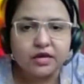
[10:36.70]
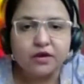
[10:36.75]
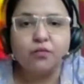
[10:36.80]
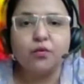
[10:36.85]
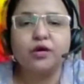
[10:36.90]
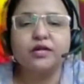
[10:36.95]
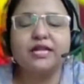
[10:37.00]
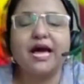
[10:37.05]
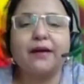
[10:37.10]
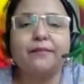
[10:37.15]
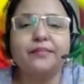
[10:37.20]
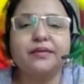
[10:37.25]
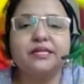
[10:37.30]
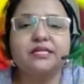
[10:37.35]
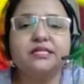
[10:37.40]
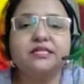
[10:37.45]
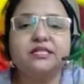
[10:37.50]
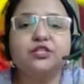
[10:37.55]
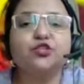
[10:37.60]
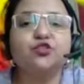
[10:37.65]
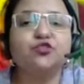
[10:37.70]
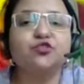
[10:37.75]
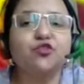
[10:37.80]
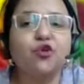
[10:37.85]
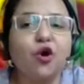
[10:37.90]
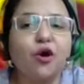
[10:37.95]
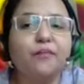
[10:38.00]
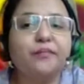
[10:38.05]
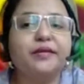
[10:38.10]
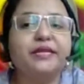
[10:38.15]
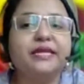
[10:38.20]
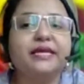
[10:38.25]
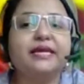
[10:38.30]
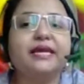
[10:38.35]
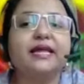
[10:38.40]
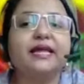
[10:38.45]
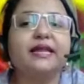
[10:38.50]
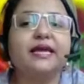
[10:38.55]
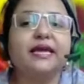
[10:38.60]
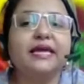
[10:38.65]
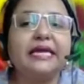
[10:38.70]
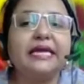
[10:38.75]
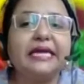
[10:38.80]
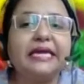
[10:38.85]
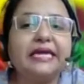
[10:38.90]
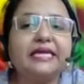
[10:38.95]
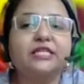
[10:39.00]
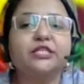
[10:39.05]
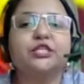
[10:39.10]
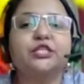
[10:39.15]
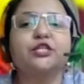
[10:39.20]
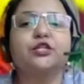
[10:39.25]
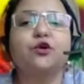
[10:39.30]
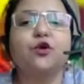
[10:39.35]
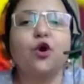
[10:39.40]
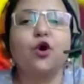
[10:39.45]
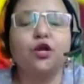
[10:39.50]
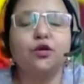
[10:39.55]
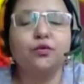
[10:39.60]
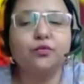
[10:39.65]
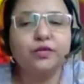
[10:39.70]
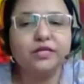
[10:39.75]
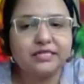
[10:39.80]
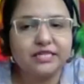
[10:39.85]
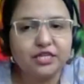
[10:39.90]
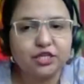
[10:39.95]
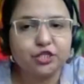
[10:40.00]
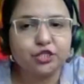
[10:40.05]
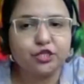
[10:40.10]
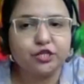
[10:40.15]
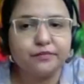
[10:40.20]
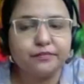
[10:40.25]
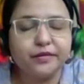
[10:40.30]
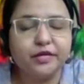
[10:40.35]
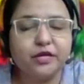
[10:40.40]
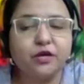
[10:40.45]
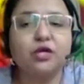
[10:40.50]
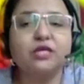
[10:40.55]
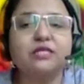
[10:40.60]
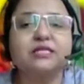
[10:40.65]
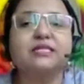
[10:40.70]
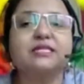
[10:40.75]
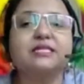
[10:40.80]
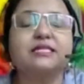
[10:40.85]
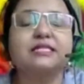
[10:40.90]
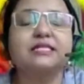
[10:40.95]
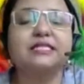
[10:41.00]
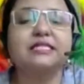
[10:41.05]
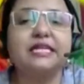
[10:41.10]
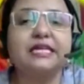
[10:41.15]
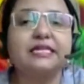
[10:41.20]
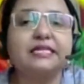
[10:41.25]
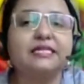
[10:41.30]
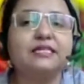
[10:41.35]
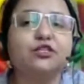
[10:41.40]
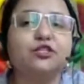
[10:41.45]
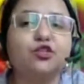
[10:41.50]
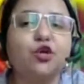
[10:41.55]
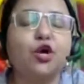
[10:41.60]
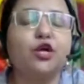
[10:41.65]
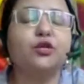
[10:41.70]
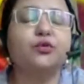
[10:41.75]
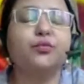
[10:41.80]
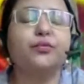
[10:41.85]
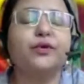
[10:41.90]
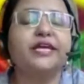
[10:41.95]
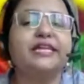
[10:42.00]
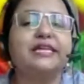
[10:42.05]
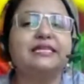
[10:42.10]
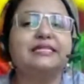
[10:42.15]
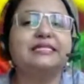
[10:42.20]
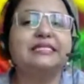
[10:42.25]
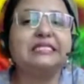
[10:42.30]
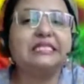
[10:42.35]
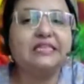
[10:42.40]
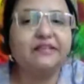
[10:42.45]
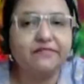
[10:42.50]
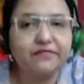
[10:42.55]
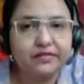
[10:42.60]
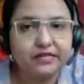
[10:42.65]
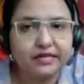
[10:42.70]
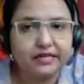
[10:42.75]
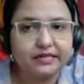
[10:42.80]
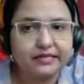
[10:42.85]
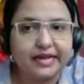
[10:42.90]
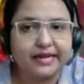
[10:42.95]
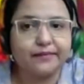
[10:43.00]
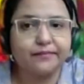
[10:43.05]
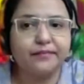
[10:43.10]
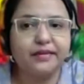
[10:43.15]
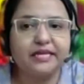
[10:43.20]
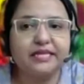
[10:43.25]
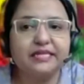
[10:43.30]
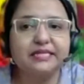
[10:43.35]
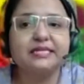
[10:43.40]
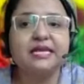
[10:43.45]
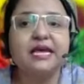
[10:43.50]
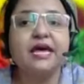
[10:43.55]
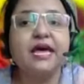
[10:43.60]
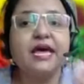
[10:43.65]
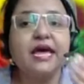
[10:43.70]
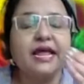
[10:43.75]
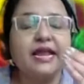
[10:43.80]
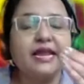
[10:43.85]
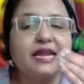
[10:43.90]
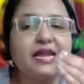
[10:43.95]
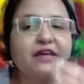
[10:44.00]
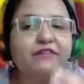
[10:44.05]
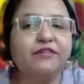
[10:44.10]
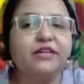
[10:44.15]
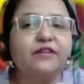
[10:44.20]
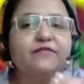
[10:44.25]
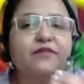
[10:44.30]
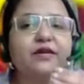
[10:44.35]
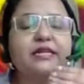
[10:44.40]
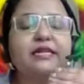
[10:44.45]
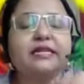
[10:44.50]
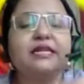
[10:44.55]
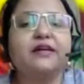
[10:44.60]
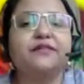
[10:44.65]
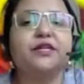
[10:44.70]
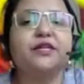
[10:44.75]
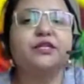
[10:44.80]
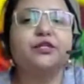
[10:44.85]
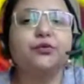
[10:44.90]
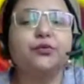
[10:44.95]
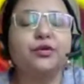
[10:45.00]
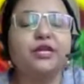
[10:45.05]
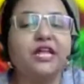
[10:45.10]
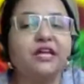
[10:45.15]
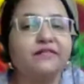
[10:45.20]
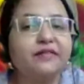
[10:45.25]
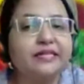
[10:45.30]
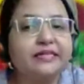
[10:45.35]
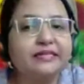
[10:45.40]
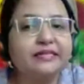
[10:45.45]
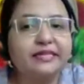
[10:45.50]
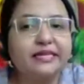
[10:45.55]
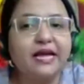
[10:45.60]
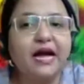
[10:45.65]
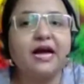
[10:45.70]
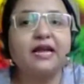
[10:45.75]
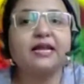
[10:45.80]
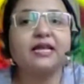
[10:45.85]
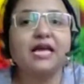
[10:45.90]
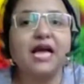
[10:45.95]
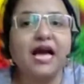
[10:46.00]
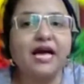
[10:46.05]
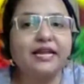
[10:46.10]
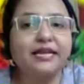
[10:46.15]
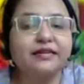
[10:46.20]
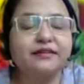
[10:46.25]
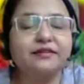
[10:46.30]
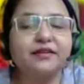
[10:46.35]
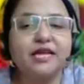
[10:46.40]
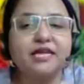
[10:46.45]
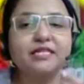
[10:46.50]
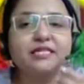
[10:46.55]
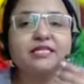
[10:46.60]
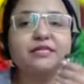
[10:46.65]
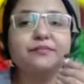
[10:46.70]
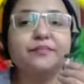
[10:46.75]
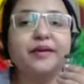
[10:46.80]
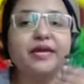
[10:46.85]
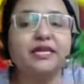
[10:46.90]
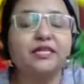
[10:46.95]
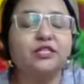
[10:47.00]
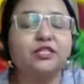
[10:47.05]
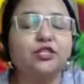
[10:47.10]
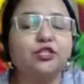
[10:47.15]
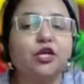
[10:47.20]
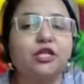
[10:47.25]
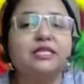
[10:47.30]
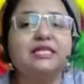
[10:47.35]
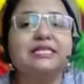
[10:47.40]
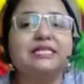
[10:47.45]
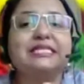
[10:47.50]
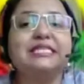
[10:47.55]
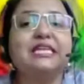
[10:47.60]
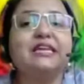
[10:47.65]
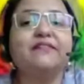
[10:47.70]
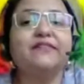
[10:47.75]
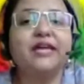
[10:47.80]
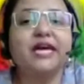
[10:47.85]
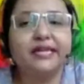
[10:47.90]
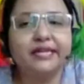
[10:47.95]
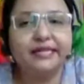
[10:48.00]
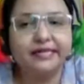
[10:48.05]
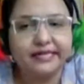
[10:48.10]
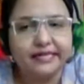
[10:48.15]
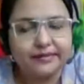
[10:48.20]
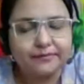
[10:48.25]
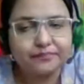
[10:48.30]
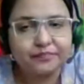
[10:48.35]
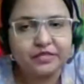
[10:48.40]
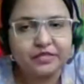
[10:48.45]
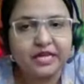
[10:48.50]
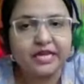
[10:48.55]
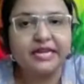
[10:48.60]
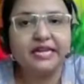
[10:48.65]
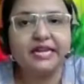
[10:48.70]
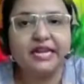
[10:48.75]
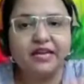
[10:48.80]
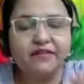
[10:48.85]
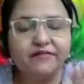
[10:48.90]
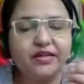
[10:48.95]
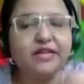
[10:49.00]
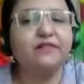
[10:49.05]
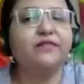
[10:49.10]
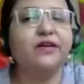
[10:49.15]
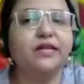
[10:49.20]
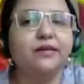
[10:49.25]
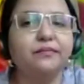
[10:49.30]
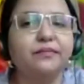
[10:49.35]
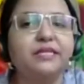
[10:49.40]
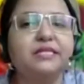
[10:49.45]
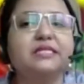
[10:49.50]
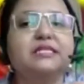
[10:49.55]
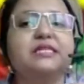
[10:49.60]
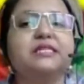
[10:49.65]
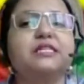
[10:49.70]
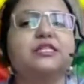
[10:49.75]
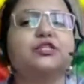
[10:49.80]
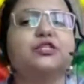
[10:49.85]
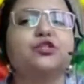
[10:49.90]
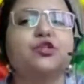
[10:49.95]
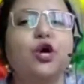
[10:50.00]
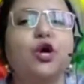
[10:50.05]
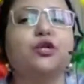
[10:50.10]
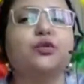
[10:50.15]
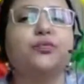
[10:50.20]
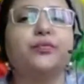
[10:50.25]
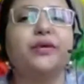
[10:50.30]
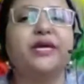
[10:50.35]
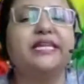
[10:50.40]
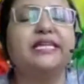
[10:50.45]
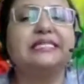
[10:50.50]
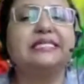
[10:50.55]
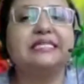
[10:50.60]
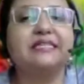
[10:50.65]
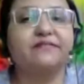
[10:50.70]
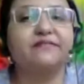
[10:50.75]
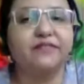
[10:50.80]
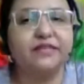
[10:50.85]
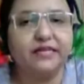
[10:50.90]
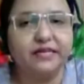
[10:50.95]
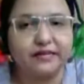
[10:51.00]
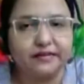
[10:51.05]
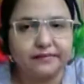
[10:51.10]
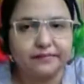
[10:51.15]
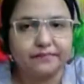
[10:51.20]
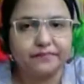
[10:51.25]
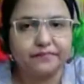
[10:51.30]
what happens is Strawberry can engage in conversation because this it is not very severe. That means level 1, level 2, level 3 are characterized based on the severity. Level 1 means it is not very severe.